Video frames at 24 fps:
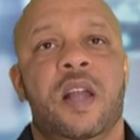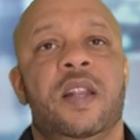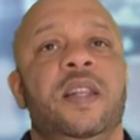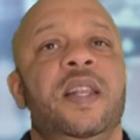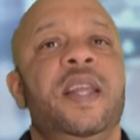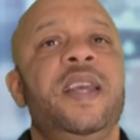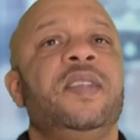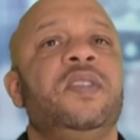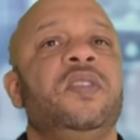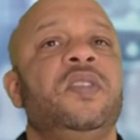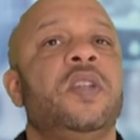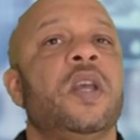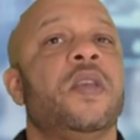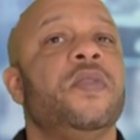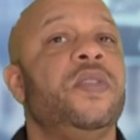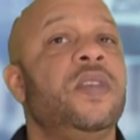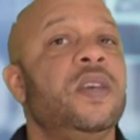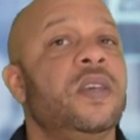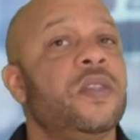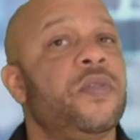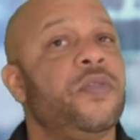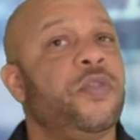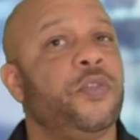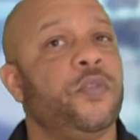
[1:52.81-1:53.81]
list
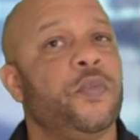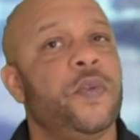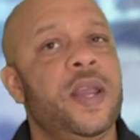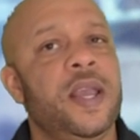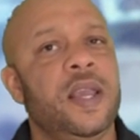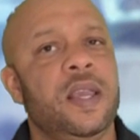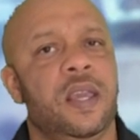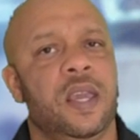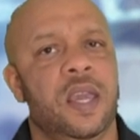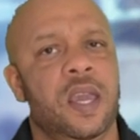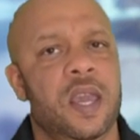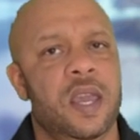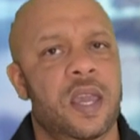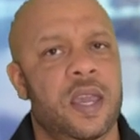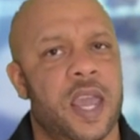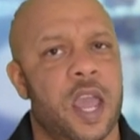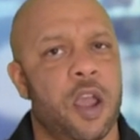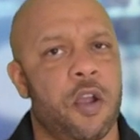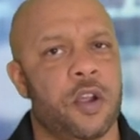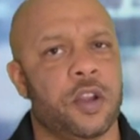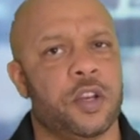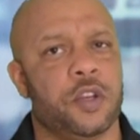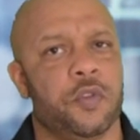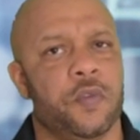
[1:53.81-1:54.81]
the three key
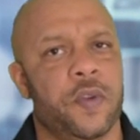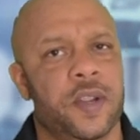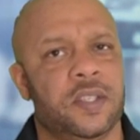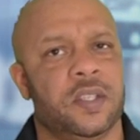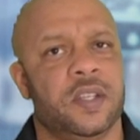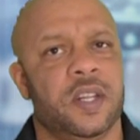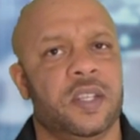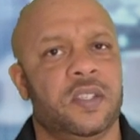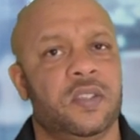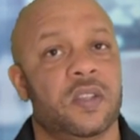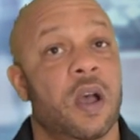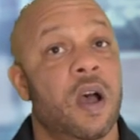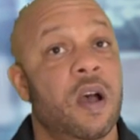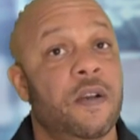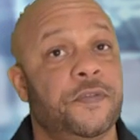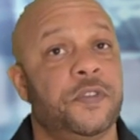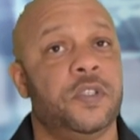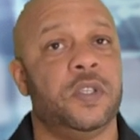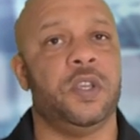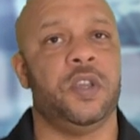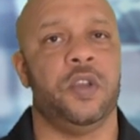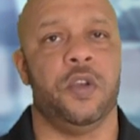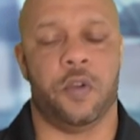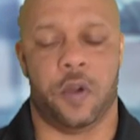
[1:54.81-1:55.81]
characteristics
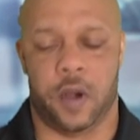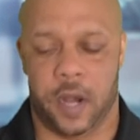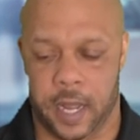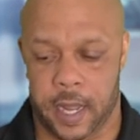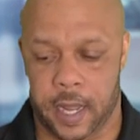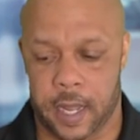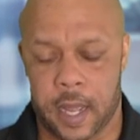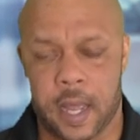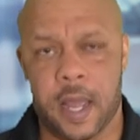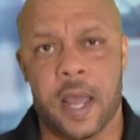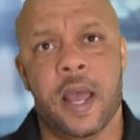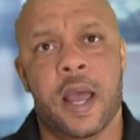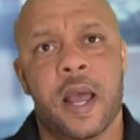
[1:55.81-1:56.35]
of security,